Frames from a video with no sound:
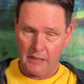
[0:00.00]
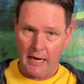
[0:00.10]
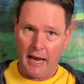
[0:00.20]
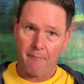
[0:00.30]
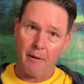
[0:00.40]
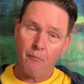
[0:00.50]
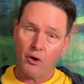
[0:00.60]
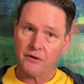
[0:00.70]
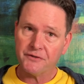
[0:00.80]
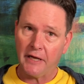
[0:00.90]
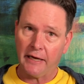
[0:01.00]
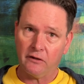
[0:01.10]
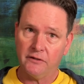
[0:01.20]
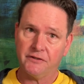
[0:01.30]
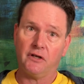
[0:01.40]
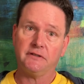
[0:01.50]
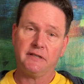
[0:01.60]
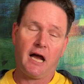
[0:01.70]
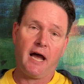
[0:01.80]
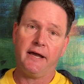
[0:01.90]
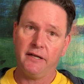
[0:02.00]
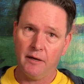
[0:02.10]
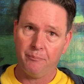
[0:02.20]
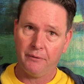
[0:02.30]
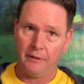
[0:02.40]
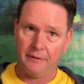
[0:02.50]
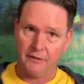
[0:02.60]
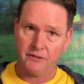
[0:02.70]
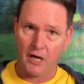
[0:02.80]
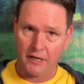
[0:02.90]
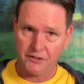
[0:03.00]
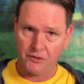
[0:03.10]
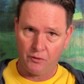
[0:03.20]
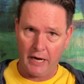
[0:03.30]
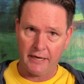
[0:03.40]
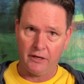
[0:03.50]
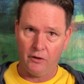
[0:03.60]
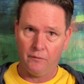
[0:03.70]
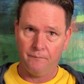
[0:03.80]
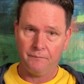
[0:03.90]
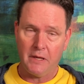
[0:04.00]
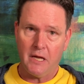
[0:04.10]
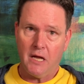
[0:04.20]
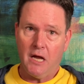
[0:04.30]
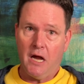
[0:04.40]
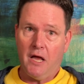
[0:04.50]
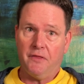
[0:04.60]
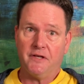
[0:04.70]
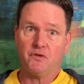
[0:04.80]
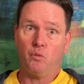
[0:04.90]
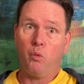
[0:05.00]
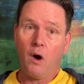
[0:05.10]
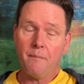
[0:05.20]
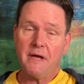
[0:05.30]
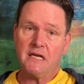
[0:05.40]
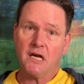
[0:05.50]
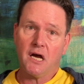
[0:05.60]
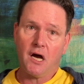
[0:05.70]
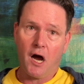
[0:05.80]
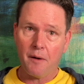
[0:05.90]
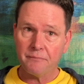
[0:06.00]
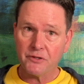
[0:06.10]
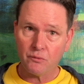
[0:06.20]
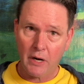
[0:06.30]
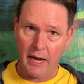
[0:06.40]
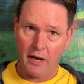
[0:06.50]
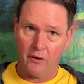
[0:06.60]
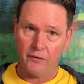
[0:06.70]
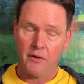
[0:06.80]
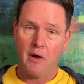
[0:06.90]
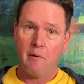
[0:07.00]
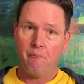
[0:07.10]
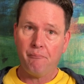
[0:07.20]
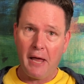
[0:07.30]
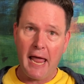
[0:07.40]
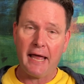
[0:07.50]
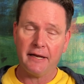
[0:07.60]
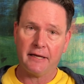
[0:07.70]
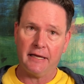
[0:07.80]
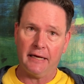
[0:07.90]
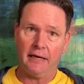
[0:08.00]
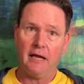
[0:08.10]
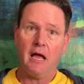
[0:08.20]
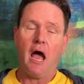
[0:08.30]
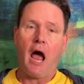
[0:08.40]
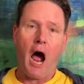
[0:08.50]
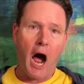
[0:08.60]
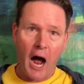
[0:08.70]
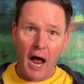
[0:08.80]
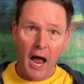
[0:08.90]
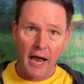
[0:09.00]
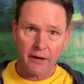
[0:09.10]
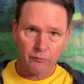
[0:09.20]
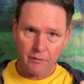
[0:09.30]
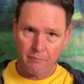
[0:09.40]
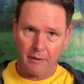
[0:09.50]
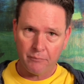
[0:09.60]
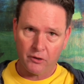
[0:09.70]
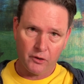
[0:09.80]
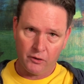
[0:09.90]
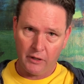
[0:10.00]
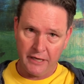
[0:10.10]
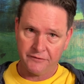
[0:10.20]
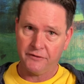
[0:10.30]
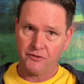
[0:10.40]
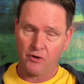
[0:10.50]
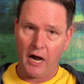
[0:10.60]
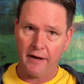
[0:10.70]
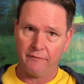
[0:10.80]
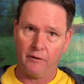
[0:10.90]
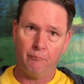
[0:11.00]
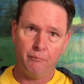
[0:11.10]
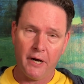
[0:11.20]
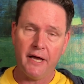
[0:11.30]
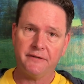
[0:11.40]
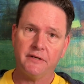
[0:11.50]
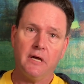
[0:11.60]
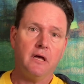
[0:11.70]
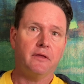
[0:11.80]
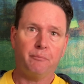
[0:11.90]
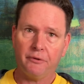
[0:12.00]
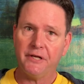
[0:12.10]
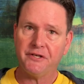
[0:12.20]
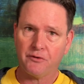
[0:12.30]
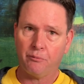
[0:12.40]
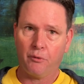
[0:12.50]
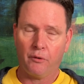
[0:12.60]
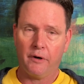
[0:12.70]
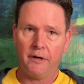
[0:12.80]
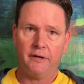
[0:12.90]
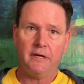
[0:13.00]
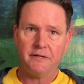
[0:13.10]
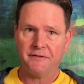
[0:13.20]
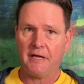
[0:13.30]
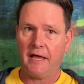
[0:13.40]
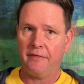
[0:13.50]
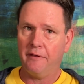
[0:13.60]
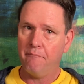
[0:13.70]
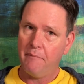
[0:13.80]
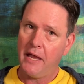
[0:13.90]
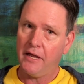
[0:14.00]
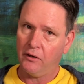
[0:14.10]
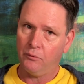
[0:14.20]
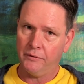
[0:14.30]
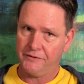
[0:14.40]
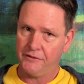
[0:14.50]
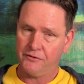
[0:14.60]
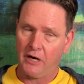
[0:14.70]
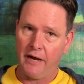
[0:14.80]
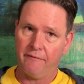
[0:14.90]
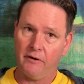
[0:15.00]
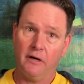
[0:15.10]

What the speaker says: and my motorcycle is all tied up in the Dodge Durango. This woman comes around panicking. I remember her as the driver, but the police report said the male was the driver.